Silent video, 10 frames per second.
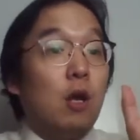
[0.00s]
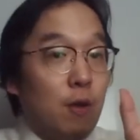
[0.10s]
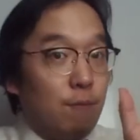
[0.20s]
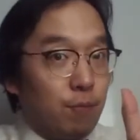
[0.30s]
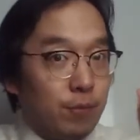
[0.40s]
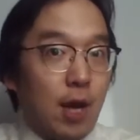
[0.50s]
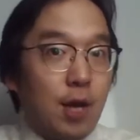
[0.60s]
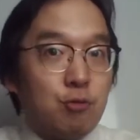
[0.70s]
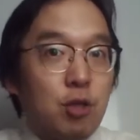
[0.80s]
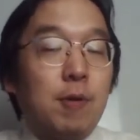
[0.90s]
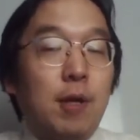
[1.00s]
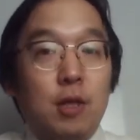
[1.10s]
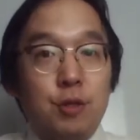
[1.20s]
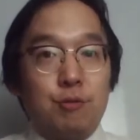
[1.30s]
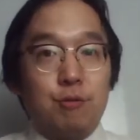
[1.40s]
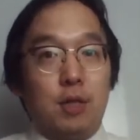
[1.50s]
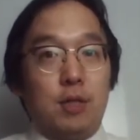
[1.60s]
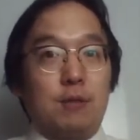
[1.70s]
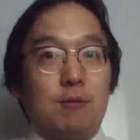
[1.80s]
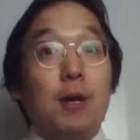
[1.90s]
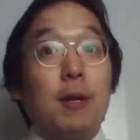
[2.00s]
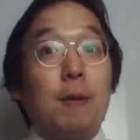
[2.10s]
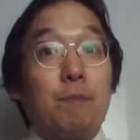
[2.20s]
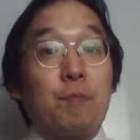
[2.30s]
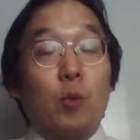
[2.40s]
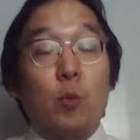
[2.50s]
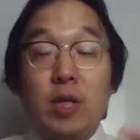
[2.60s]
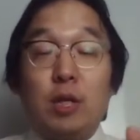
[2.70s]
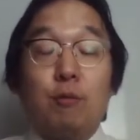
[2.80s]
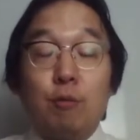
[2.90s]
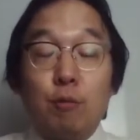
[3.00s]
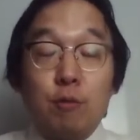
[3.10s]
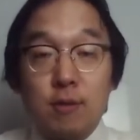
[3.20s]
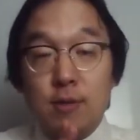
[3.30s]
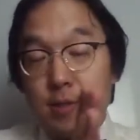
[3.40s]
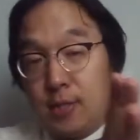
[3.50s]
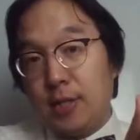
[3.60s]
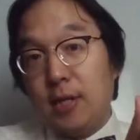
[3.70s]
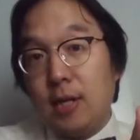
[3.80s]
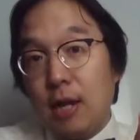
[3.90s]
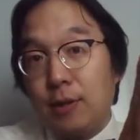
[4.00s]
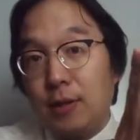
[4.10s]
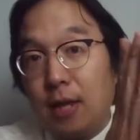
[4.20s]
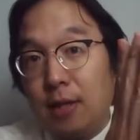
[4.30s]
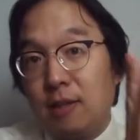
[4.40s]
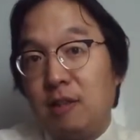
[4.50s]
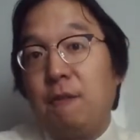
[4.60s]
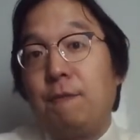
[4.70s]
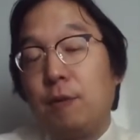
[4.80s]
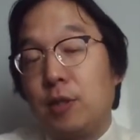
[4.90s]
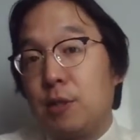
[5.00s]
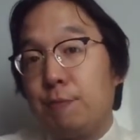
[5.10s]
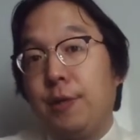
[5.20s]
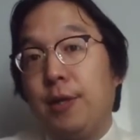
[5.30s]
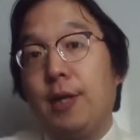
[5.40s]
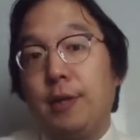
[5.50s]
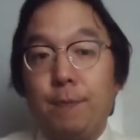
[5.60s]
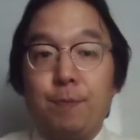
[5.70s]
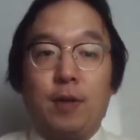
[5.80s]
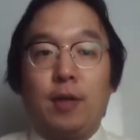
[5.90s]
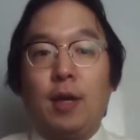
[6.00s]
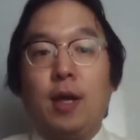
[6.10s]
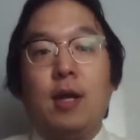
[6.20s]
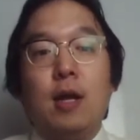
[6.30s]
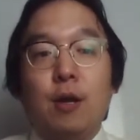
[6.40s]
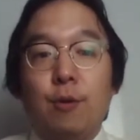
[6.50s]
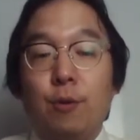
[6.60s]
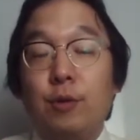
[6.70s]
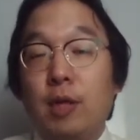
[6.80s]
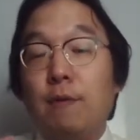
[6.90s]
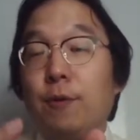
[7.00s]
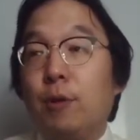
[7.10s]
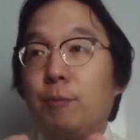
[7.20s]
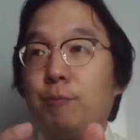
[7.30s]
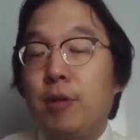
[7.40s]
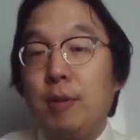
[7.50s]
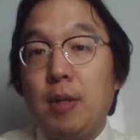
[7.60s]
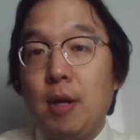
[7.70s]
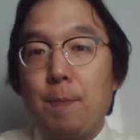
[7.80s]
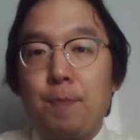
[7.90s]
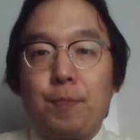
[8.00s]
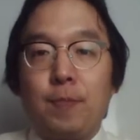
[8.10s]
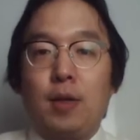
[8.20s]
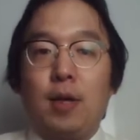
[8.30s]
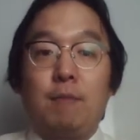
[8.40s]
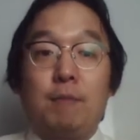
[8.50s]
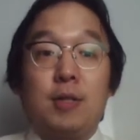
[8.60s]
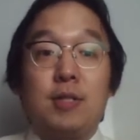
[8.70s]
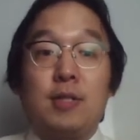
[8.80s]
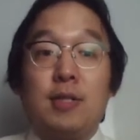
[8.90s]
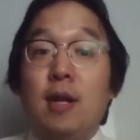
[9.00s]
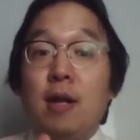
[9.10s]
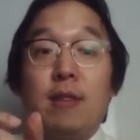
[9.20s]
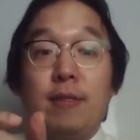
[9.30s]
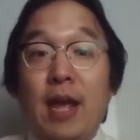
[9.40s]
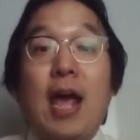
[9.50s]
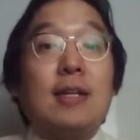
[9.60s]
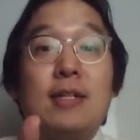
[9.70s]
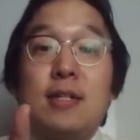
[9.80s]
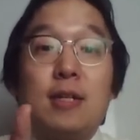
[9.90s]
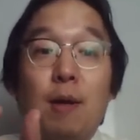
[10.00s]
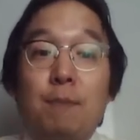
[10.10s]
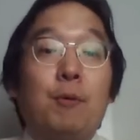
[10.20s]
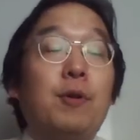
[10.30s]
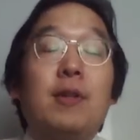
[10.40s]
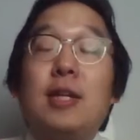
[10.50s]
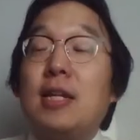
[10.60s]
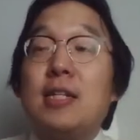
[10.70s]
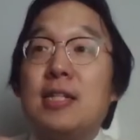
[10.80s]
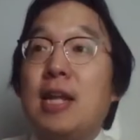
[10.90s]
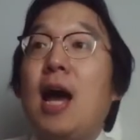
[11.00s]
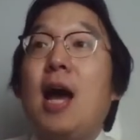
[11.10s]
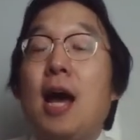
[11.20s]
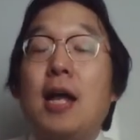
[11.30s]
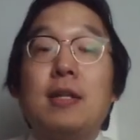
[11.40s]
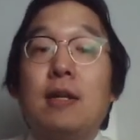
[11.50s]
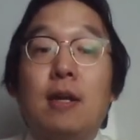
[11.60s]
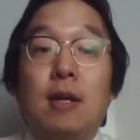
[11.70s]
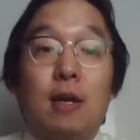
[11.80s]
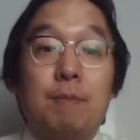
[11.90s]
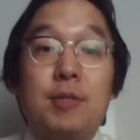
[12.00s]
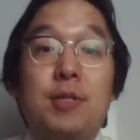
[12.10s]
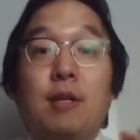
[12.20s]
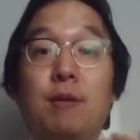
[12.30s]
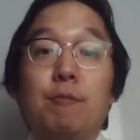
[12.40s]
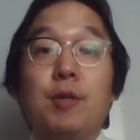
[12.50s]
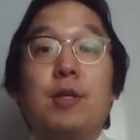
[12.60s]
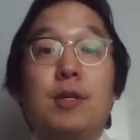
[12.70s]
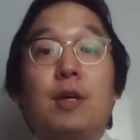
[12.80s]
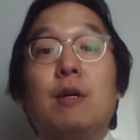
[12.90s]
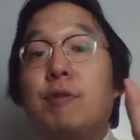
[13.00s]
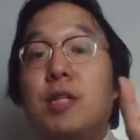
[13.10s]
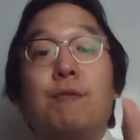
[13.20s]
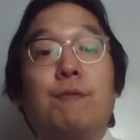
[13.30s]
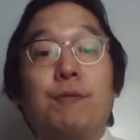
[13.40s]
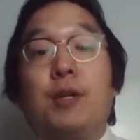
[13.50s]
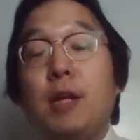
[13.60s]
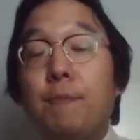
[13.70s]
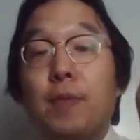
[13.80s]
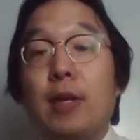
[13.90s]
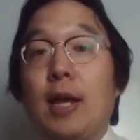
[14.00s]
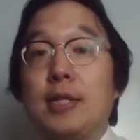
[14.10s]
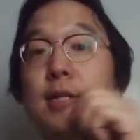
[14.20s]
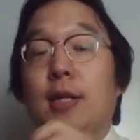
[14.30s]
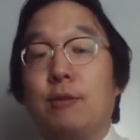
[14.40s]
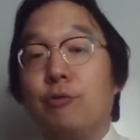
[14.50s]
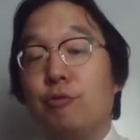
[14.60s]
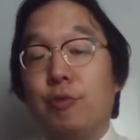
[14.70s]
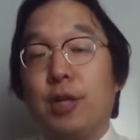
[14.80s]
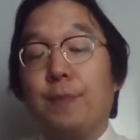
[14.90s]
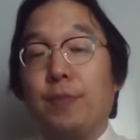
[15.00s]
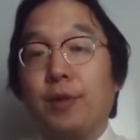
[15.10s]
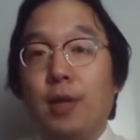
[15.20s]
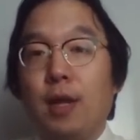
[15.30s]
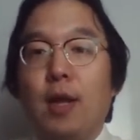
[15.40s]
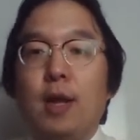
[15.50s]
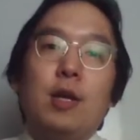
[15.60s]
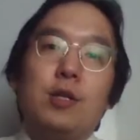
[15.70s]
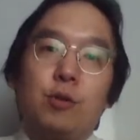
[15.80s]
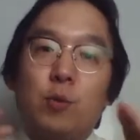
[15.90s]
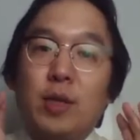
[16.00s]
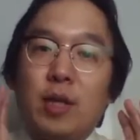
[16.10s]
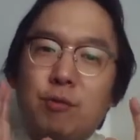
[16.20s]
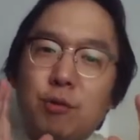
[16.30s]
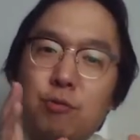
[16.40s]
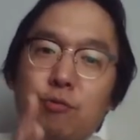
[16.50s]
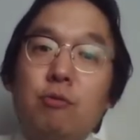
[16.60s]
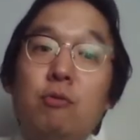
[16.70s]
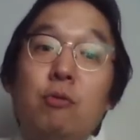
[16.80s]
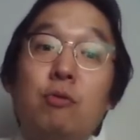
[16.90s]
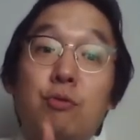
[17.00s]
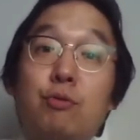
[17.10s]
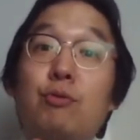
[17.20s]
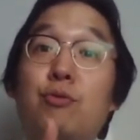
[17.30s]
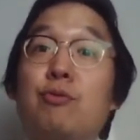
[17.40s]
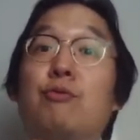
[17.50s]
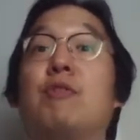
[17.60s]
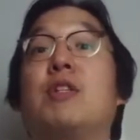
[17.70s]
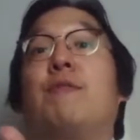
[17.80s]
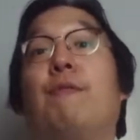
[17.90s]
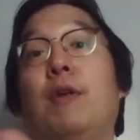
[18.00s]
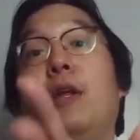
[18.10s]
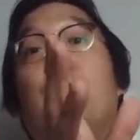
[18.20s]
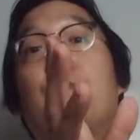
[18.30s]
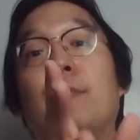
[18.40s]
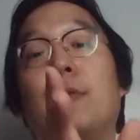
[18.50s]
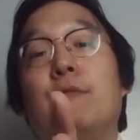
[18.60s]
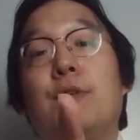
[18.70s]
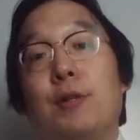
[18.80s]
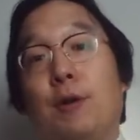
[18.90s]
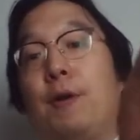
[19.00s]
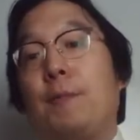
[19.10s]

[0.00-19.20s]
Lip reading: non-AAA countries, right? We need to single out that default spread, okay? Or default premium, okay? Because that's the component that is not compensated with risk-free asset, truly, okay? So you want to get to the true risk-free return.